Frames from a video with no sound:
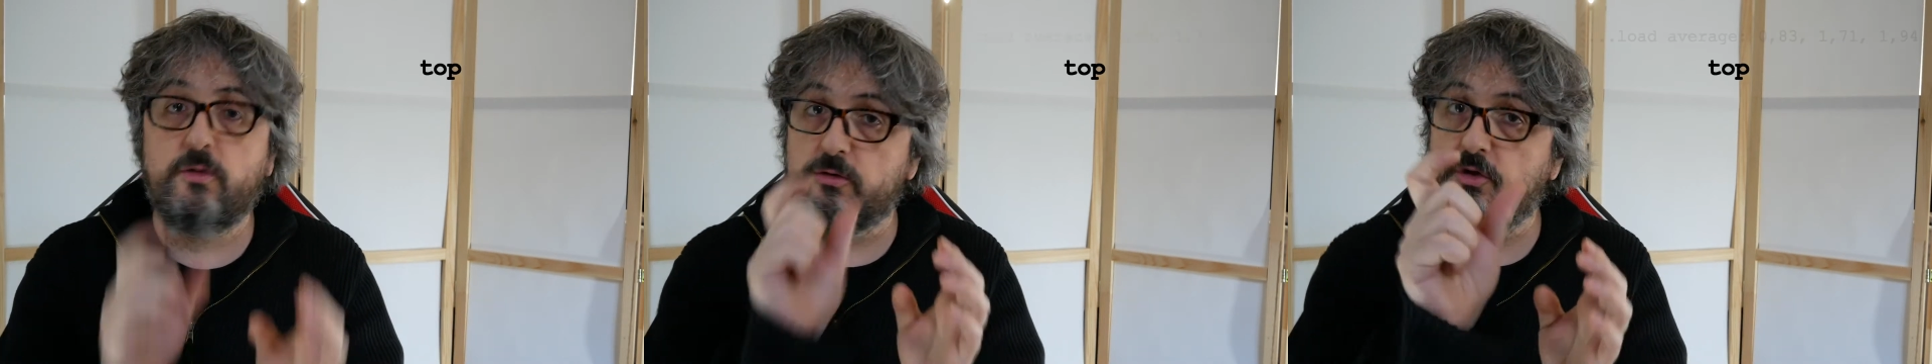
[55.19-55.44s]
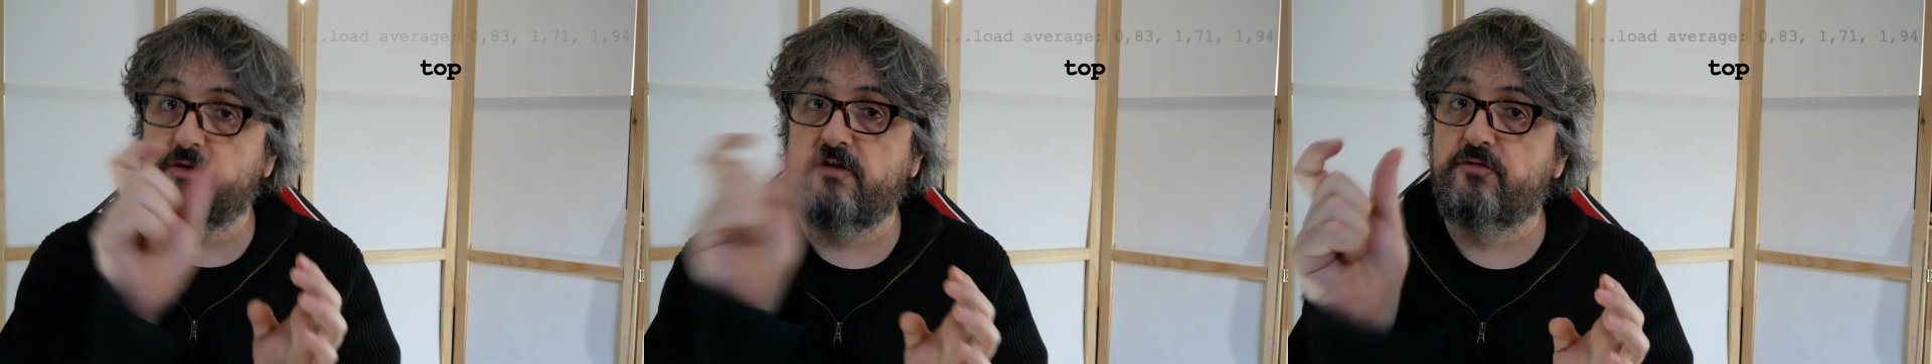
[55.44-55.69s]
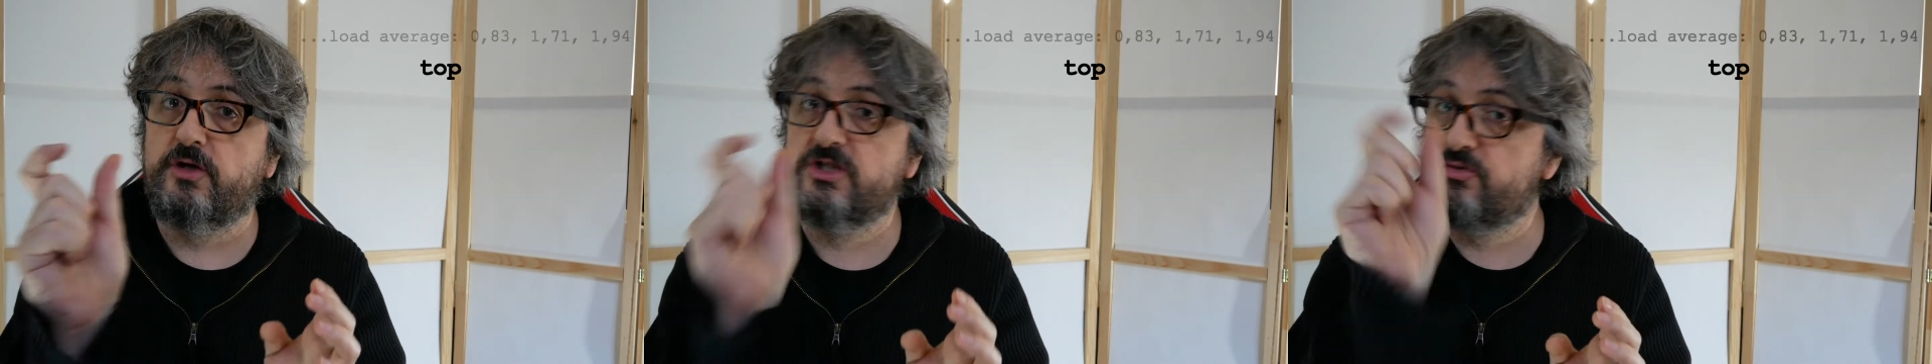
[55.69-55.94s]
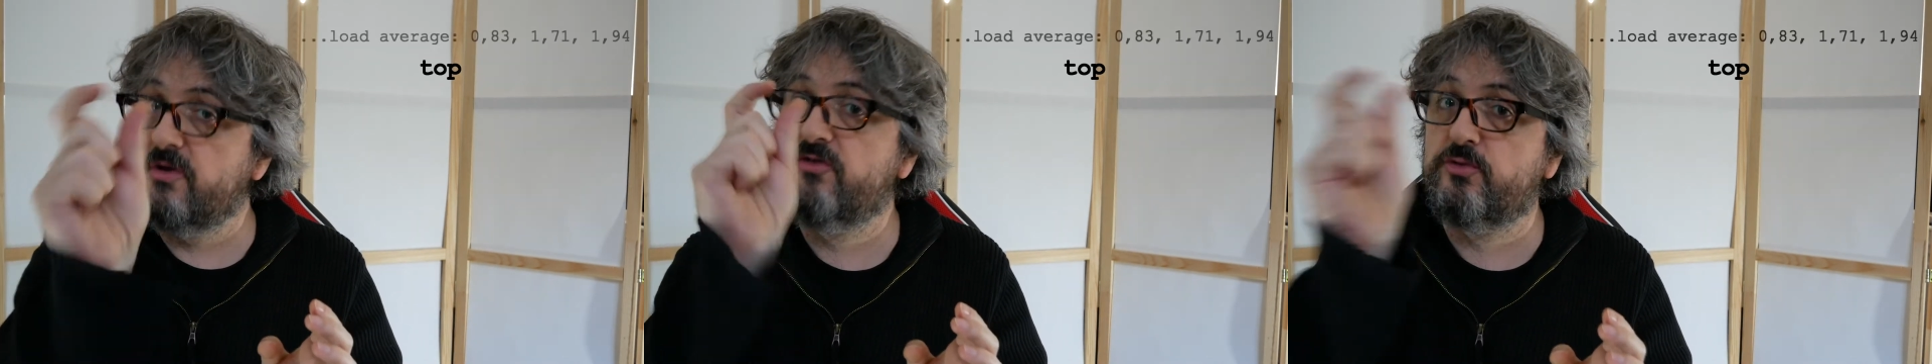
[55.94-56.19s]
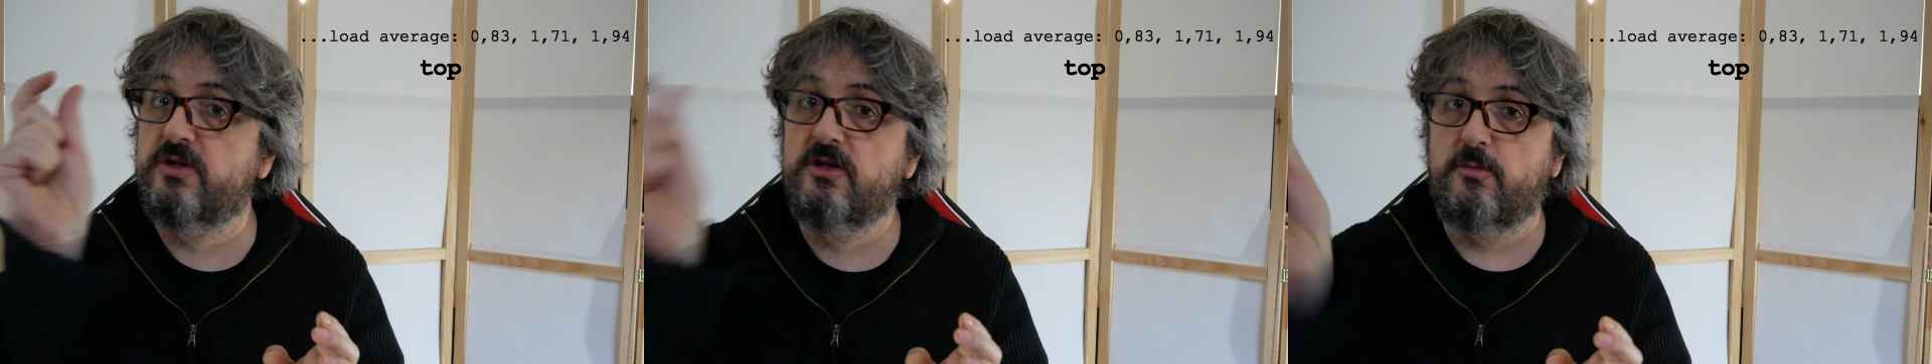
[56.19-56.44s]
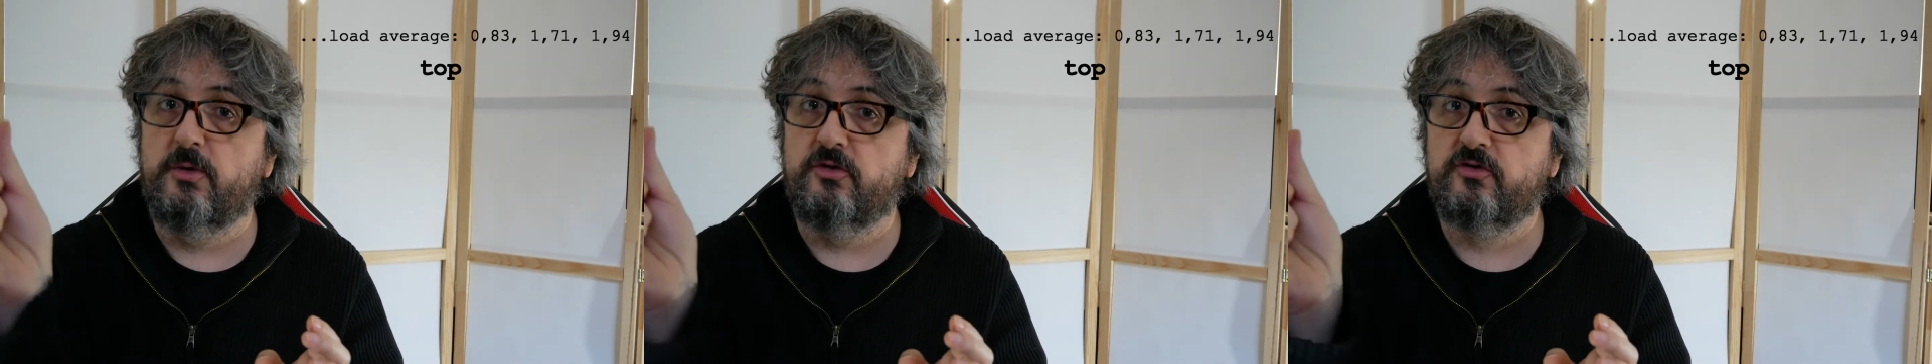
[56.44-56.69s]
load average with three
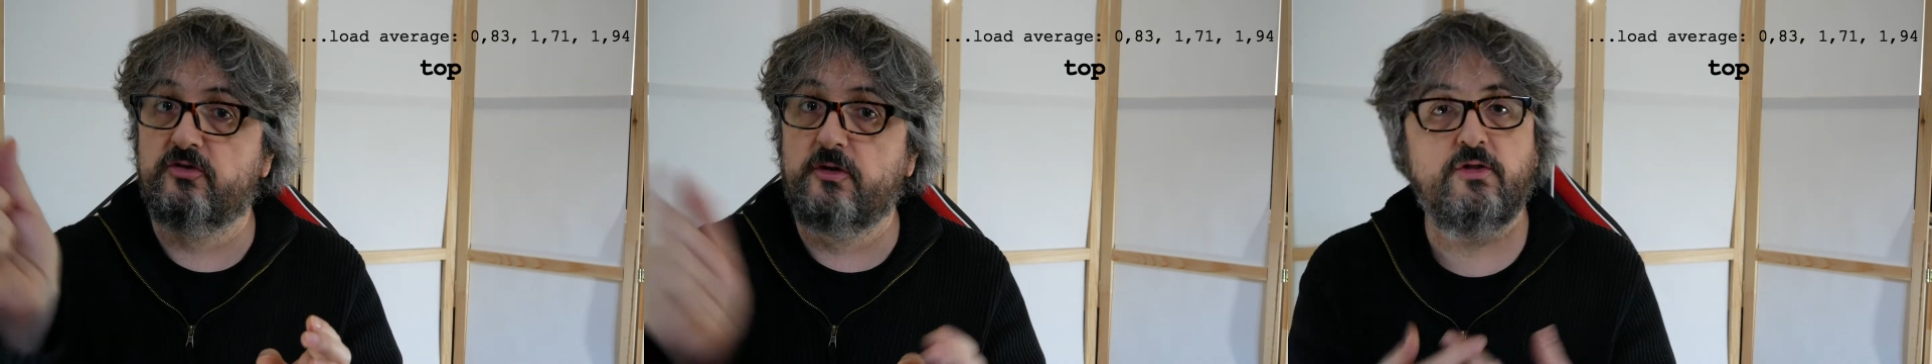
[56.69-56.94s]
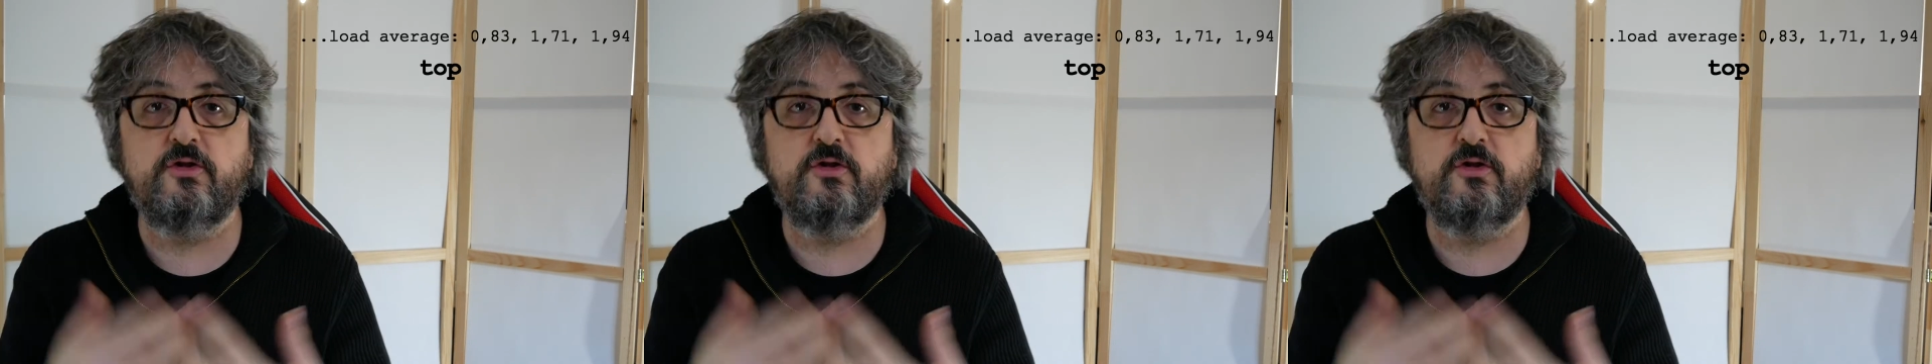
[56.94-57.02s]
numbers.